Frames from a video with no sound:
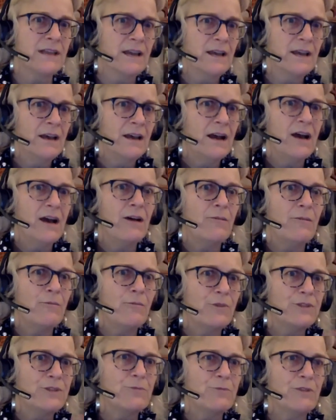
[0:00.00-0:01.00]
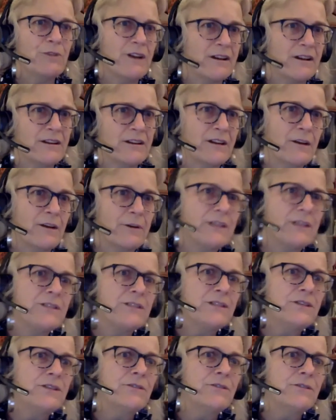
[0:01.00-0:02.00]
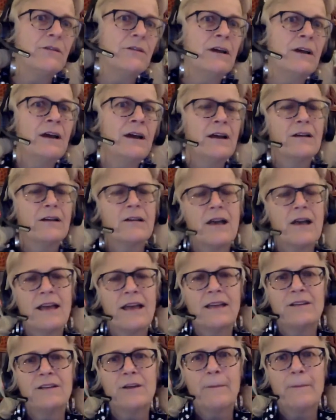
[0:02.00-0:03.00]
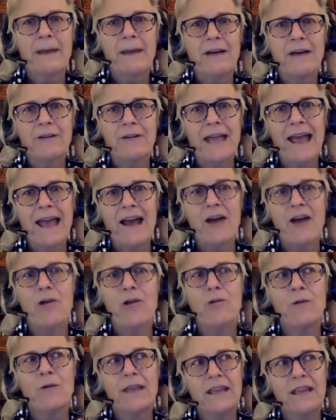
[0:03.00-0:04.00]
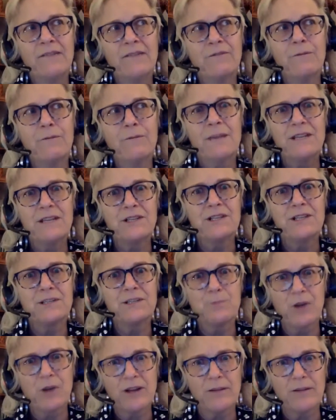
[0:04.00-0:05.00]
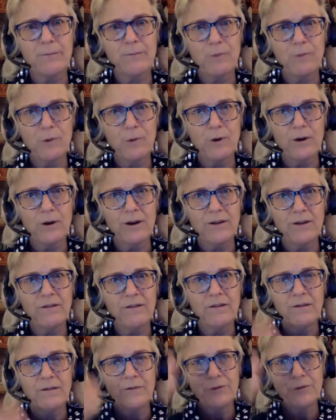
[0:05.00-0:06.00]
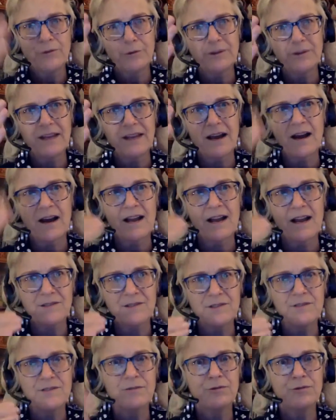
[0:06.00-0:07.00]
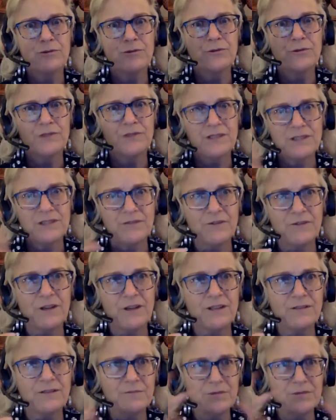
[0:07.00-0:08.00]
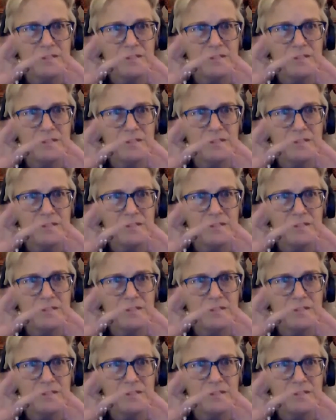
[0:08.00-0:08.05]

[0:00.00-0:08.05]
um, which we're not going to go into, and about how information is brought on board through the eyes, through the different